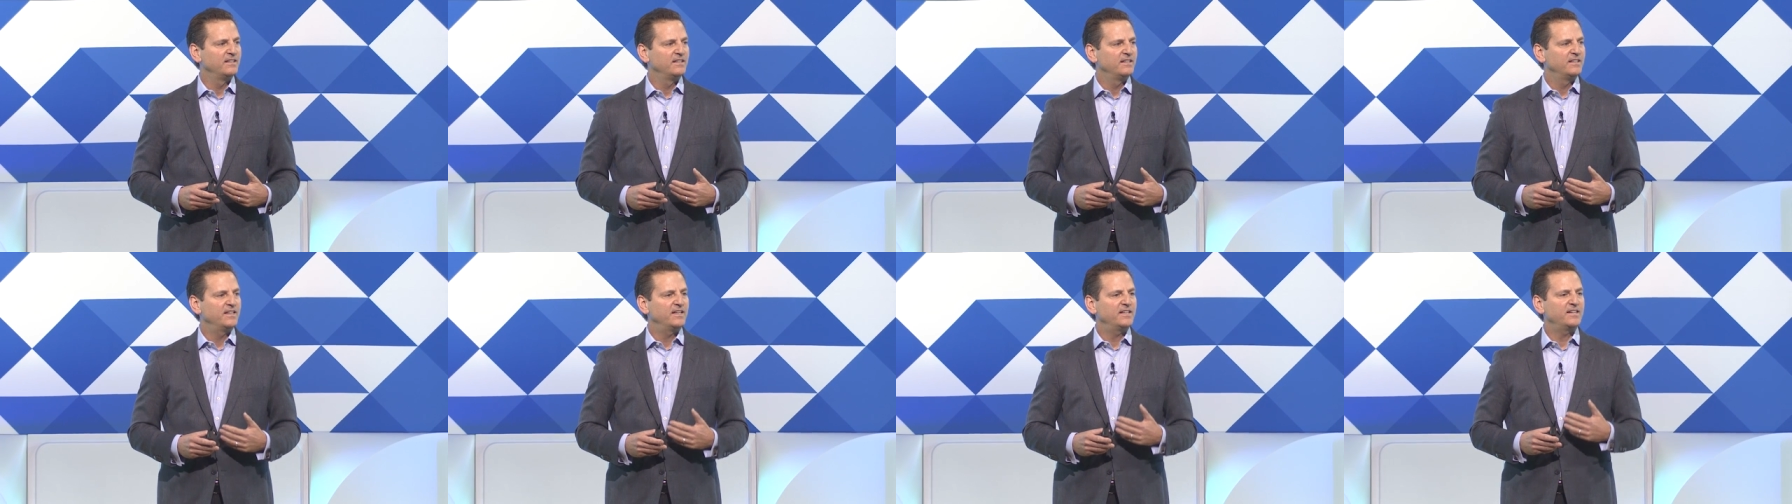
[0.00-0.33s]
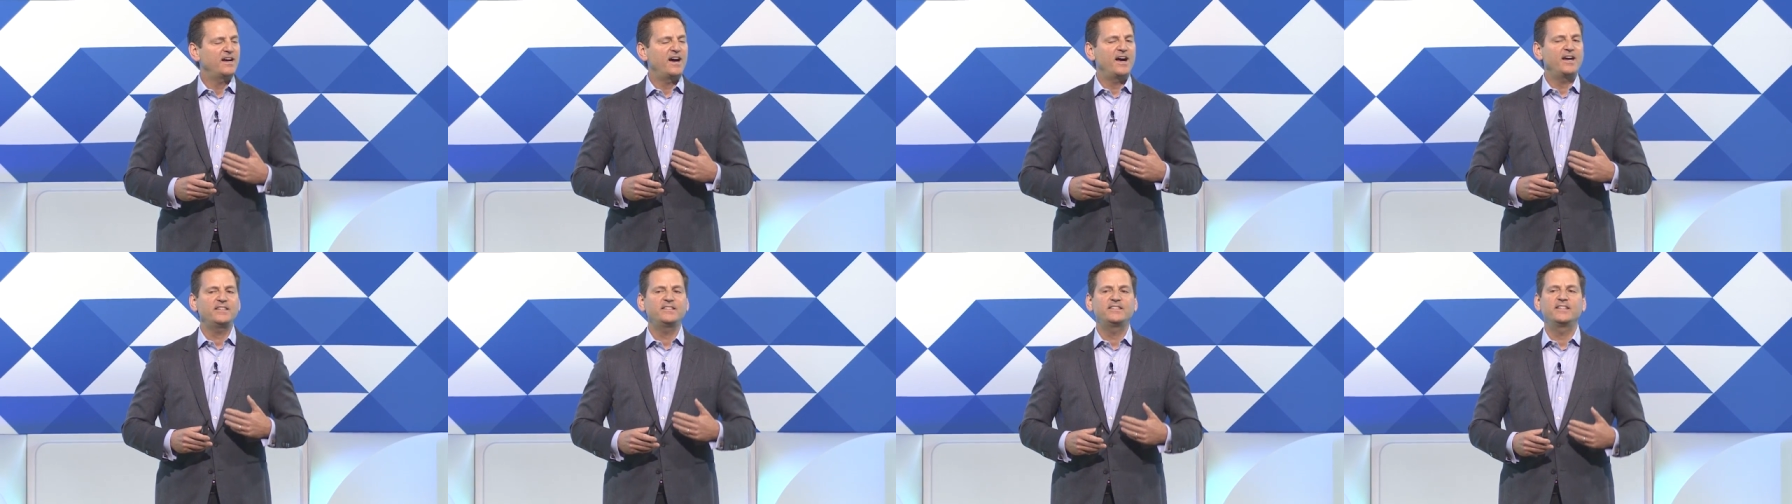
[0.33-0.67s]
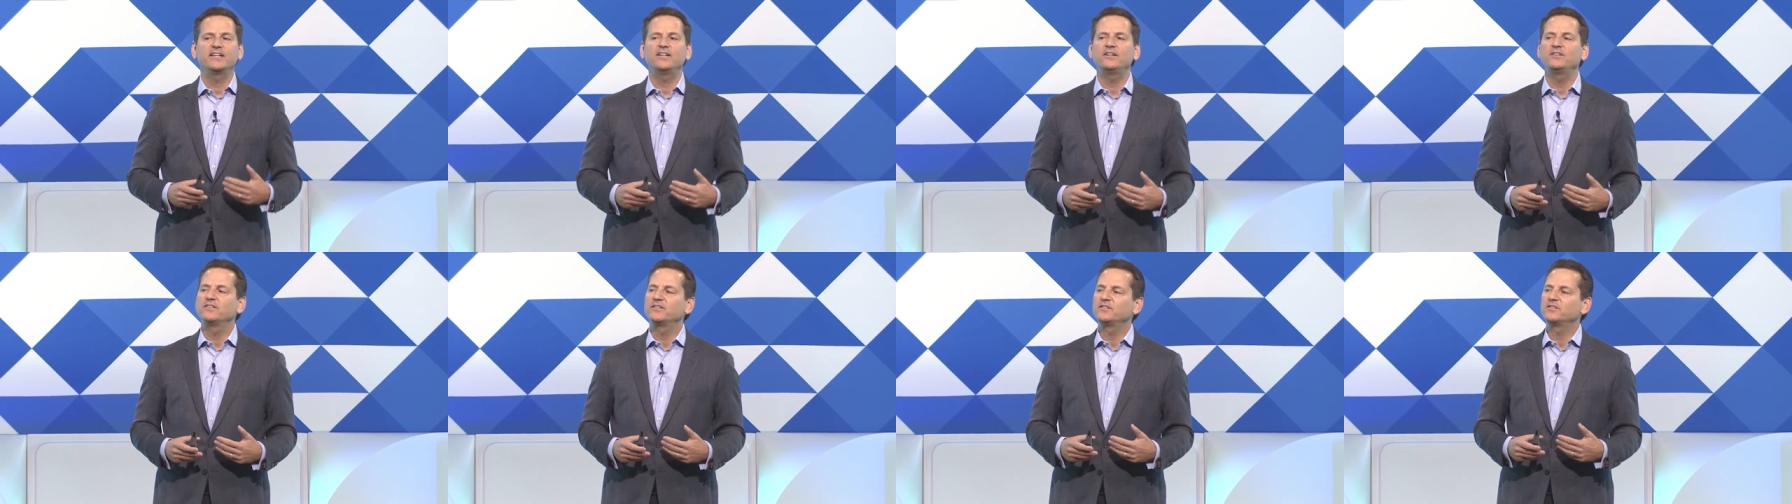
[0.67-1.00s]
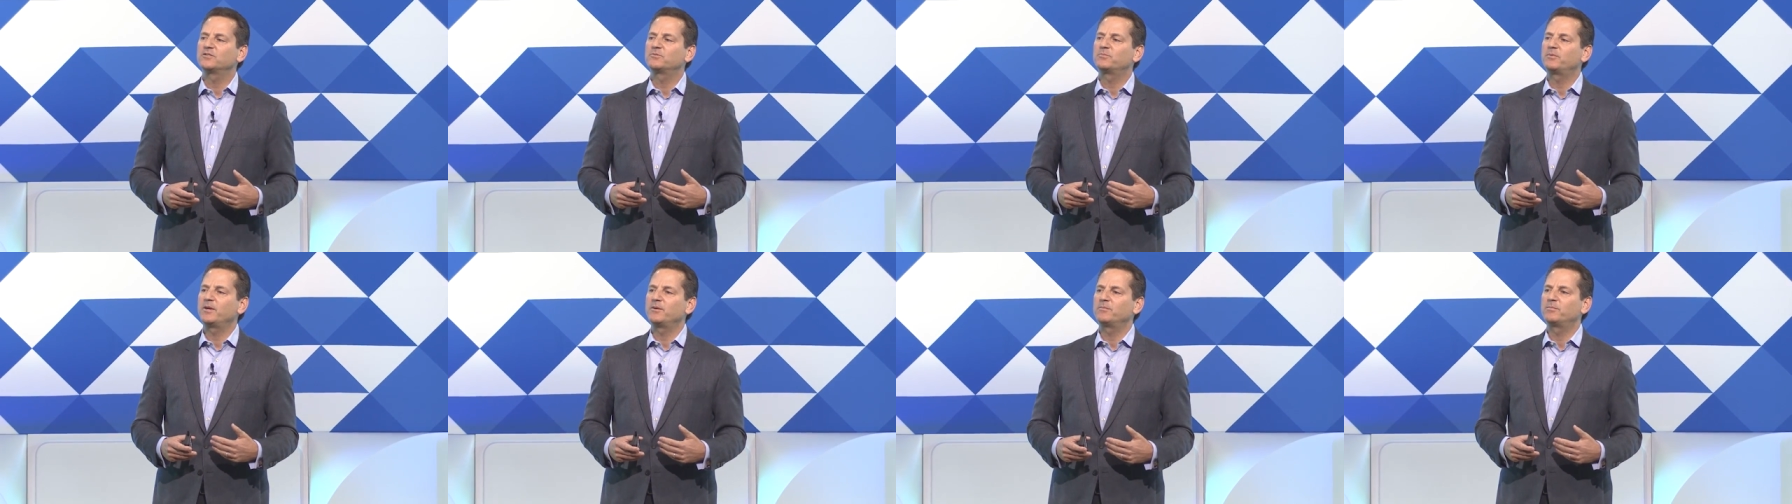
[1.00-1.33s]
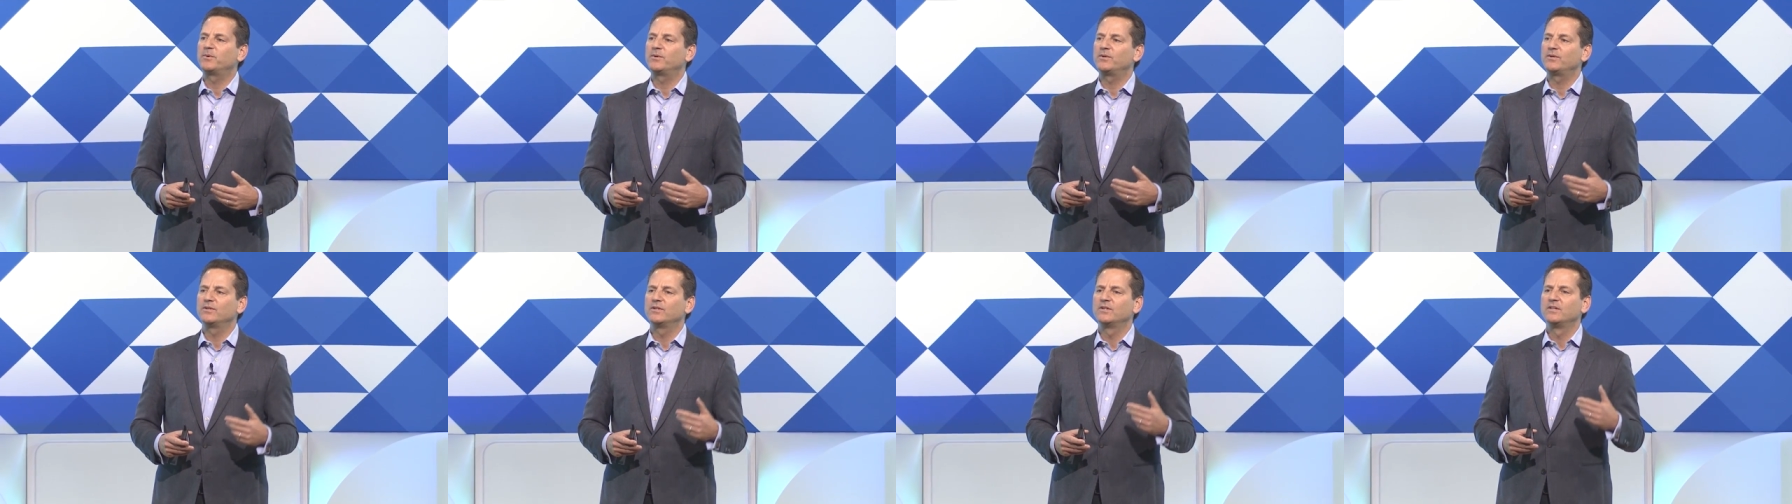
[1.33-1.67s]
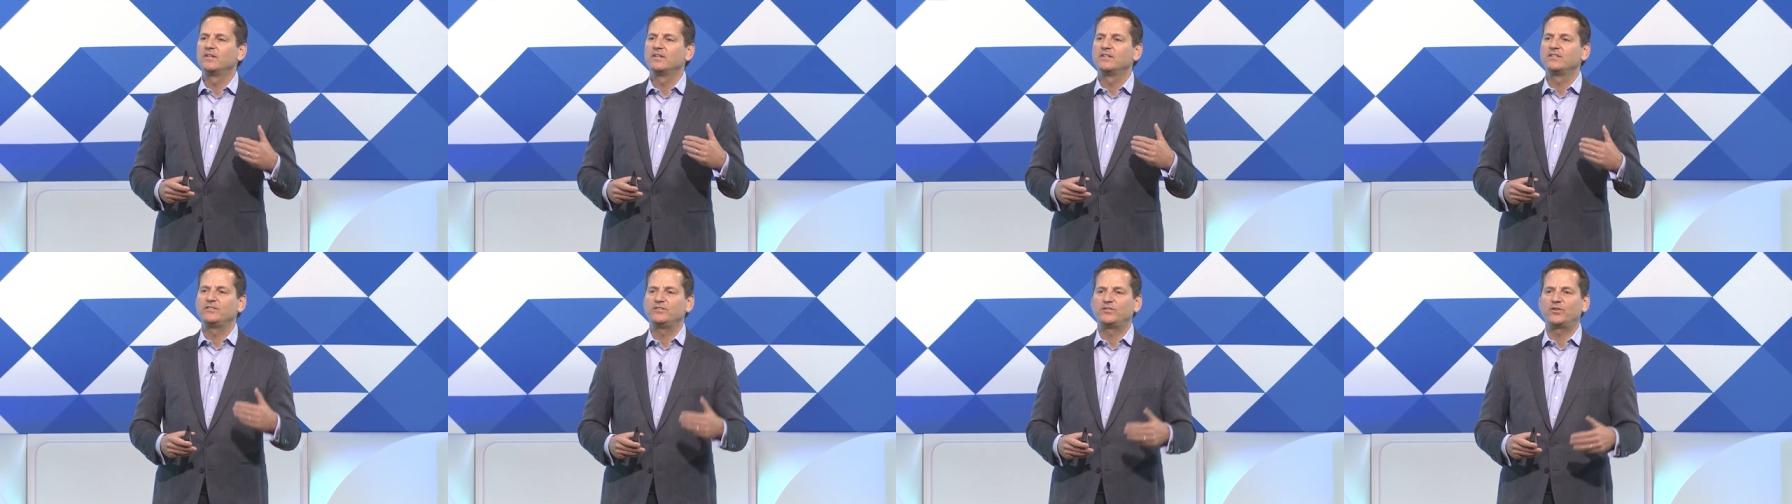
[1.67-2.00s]
And I tell these people,
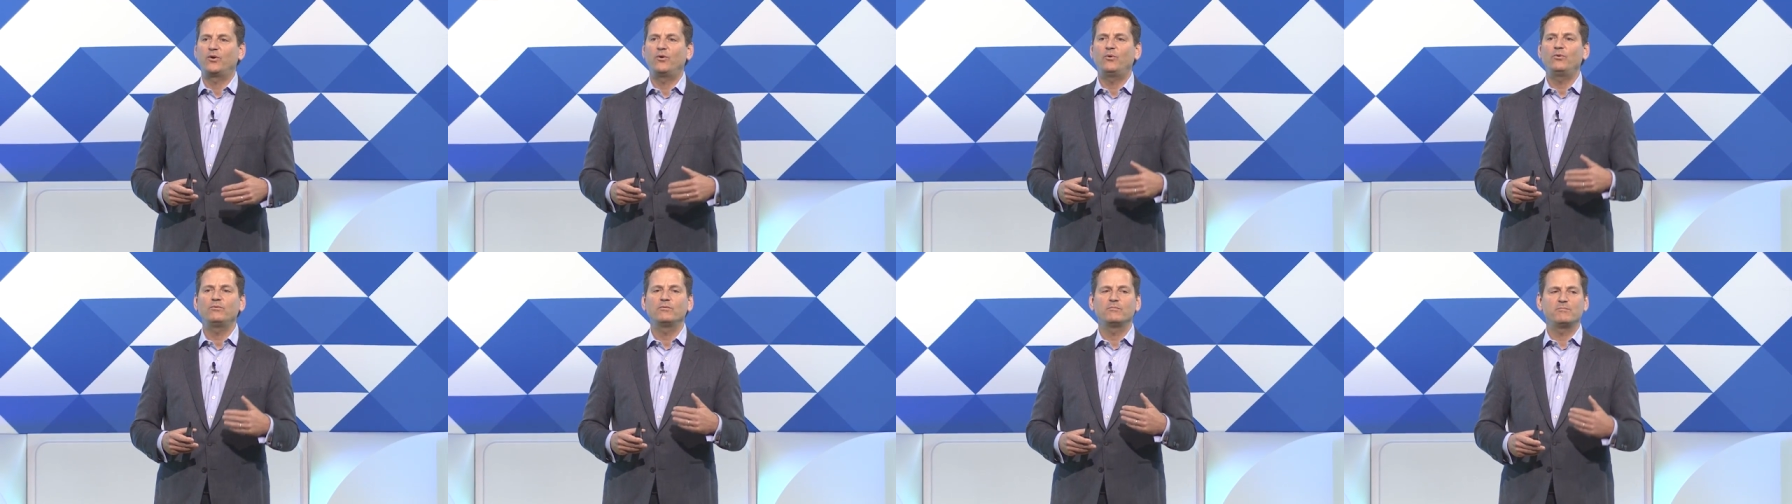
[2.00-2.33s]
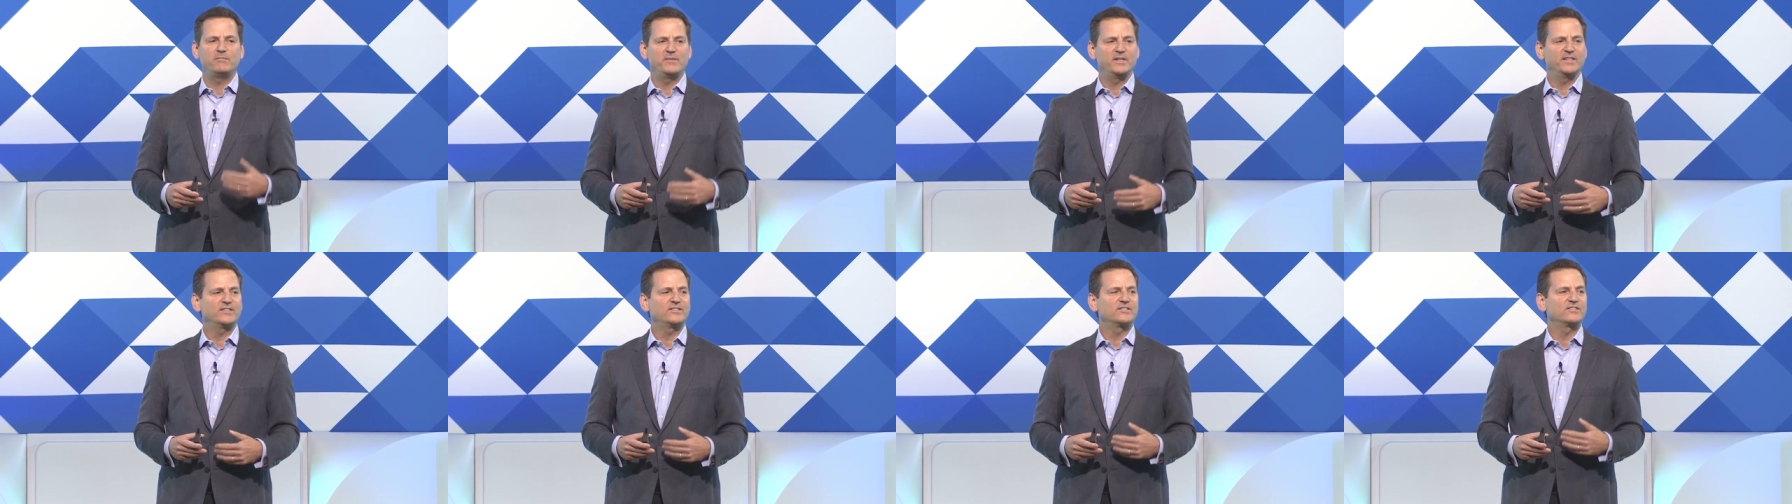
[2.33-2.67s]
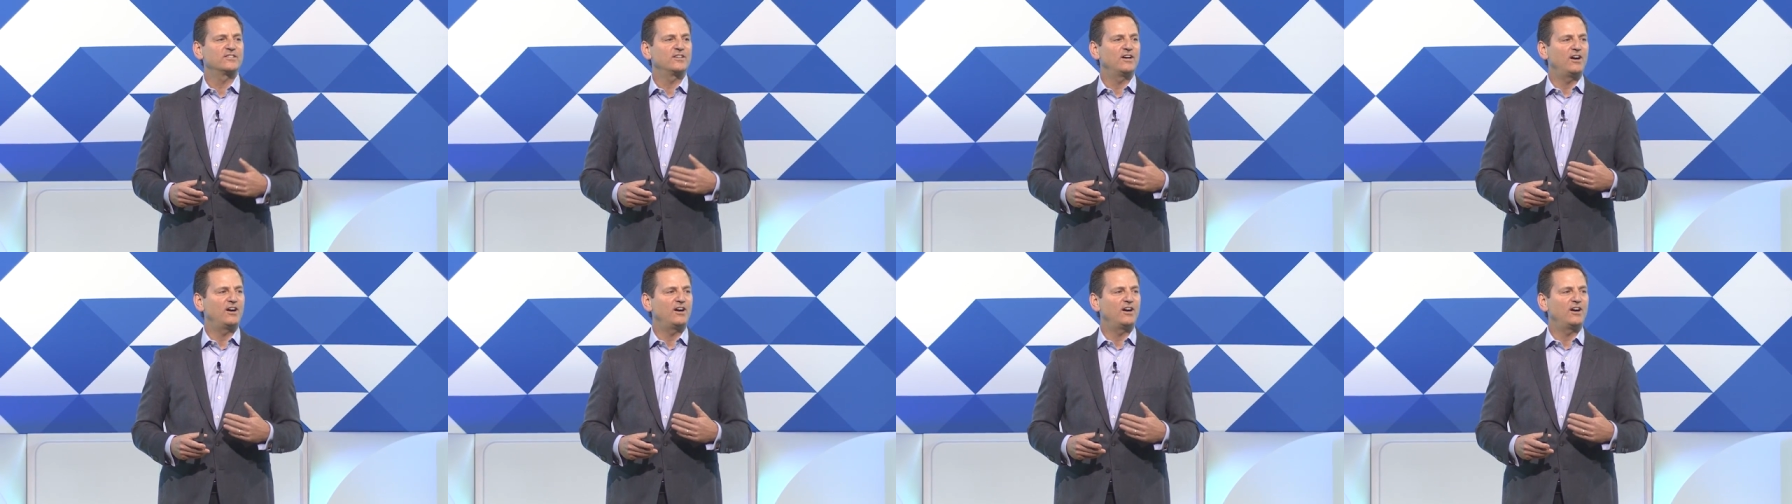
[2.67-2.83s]
don't miss